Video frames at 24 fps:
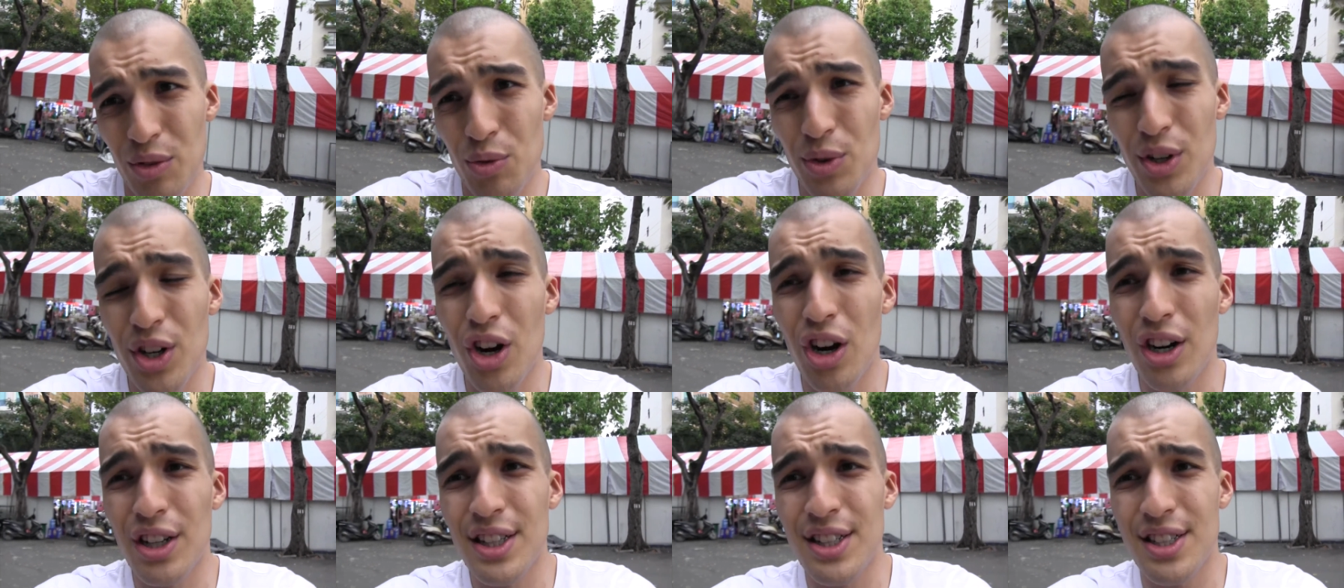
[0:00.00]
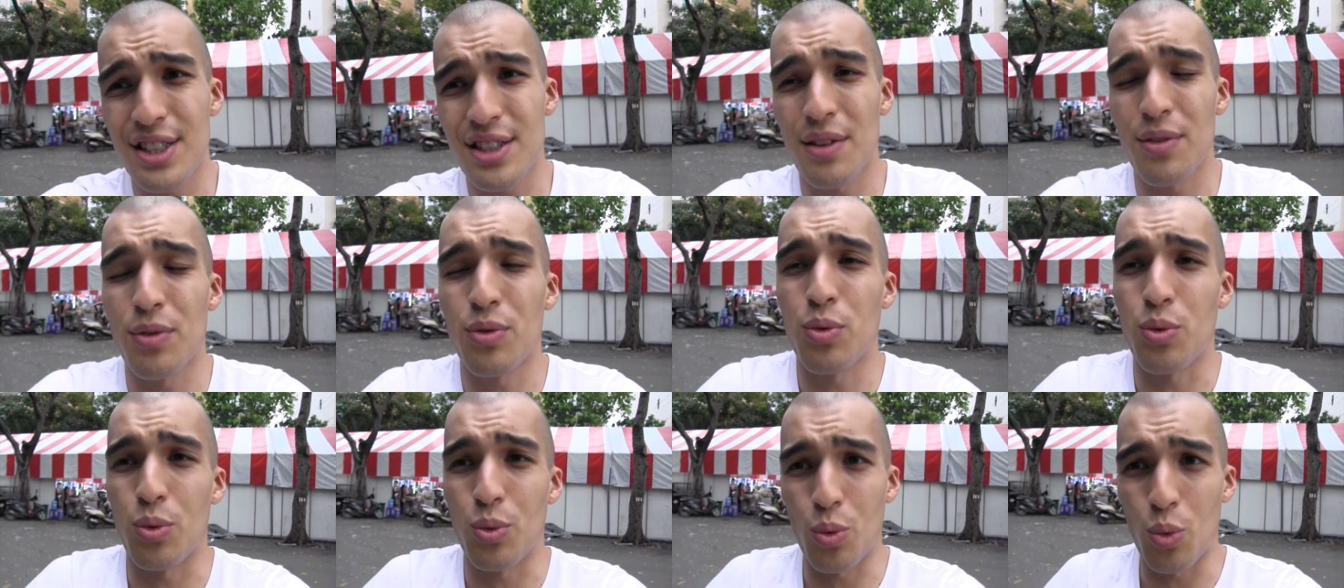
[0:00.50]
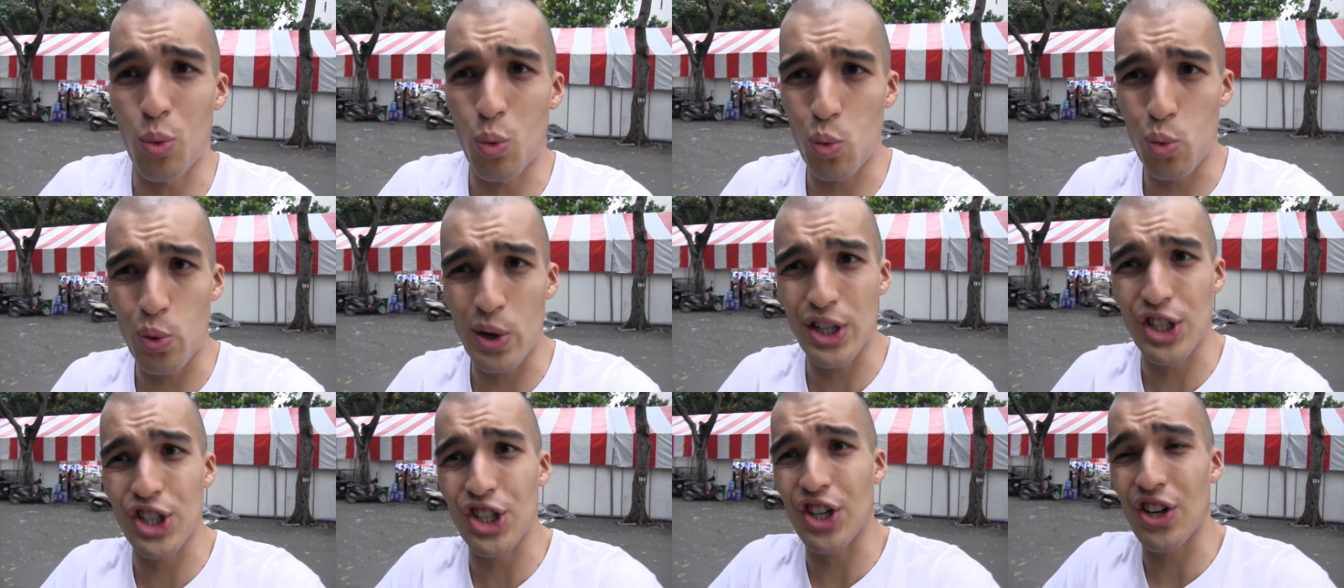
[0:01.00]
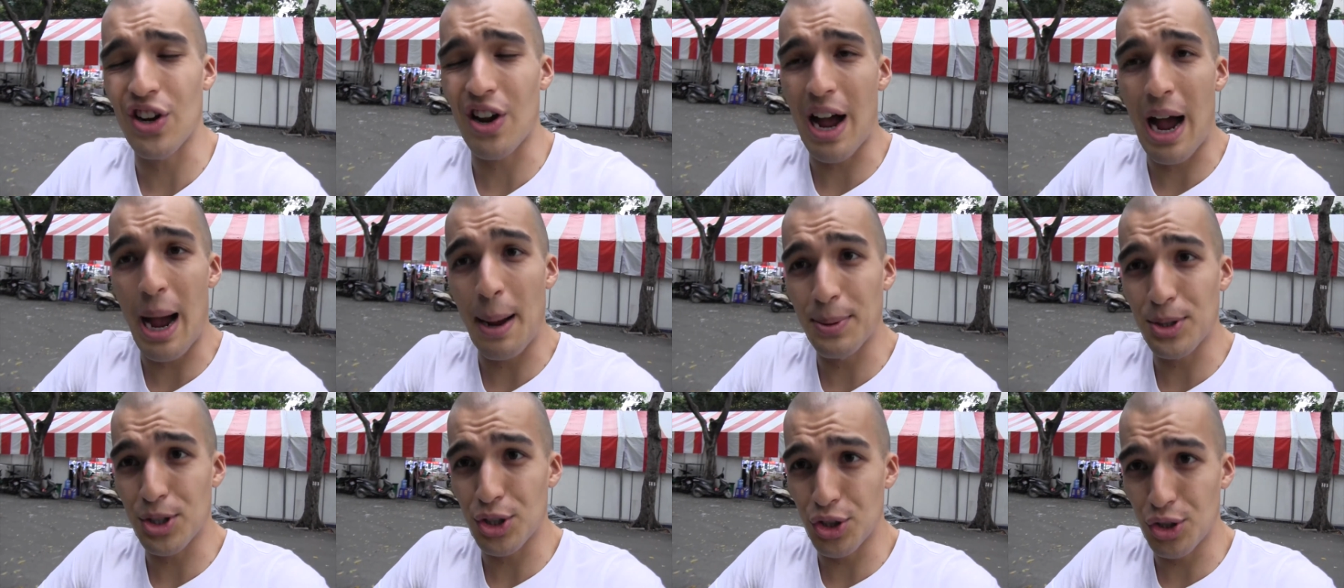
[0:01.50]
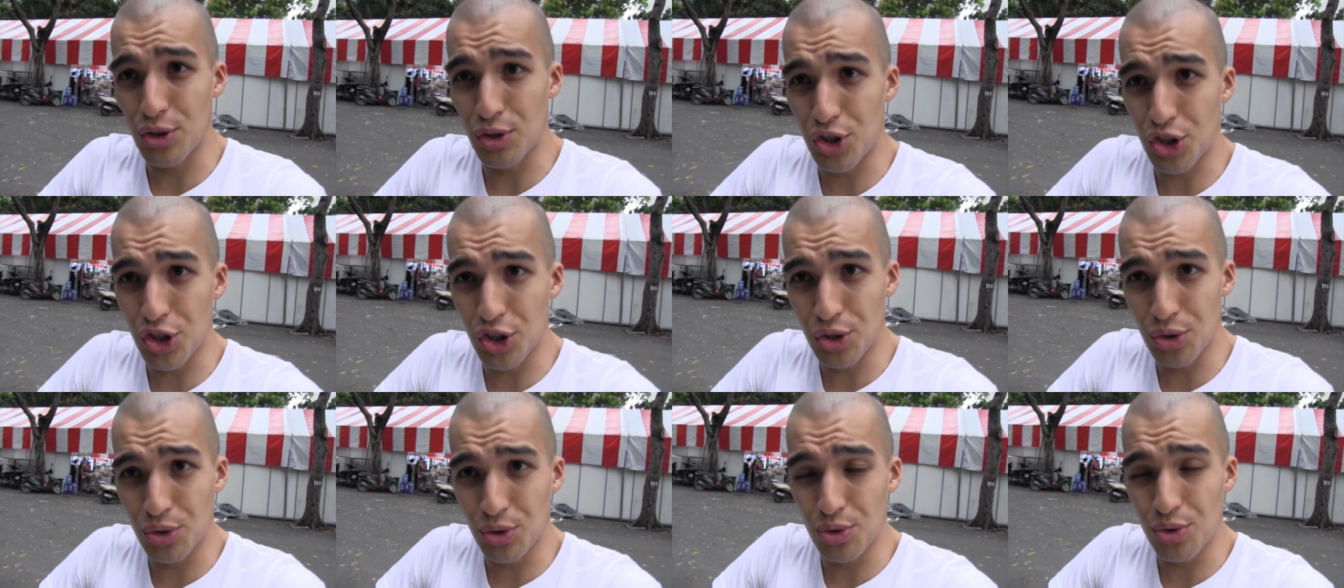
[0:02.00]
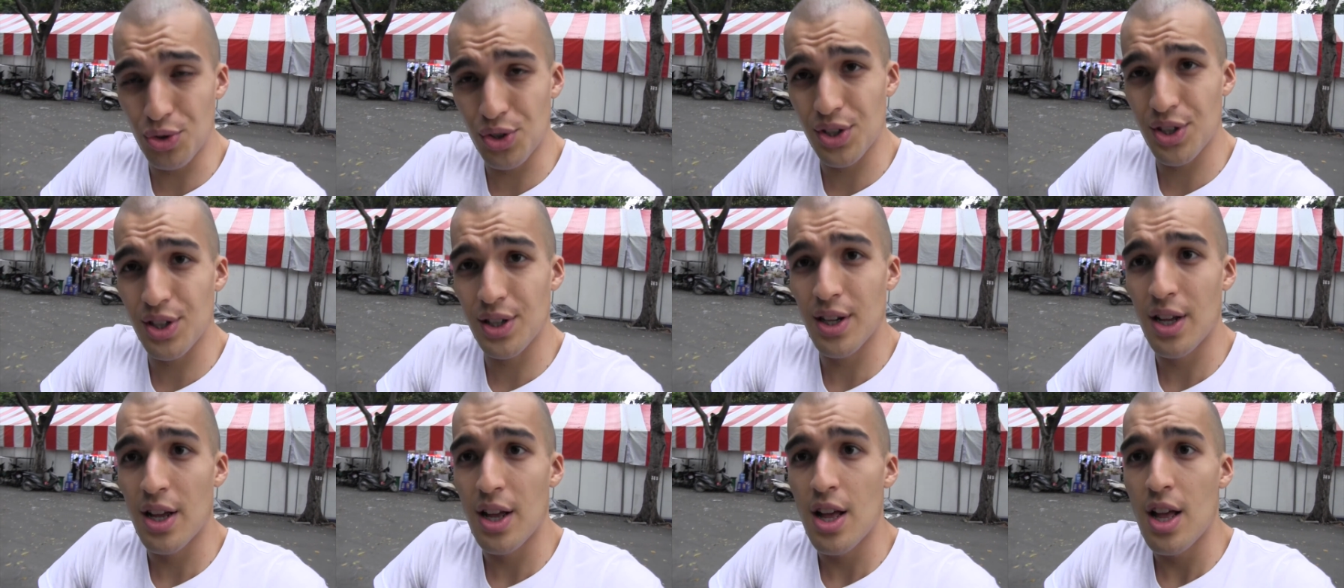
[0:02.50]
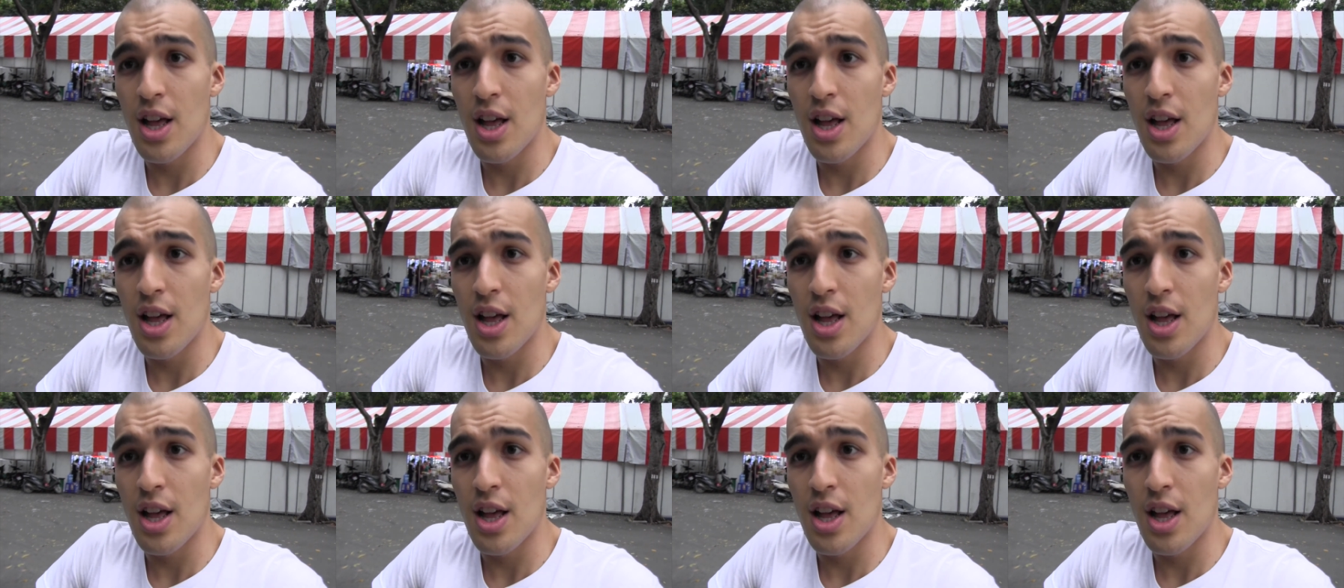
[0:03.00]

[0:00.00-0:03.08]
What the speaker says: Regardless of which option you choose,